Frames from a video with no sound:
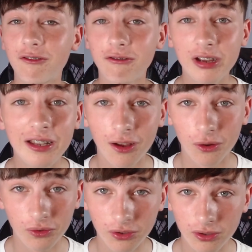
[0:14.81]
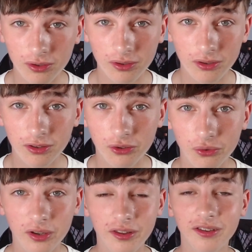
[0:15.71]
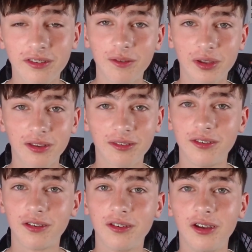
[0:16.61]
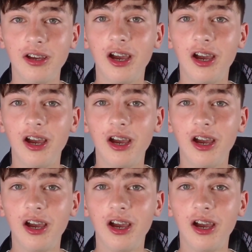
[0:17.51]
reloaned to another team next season?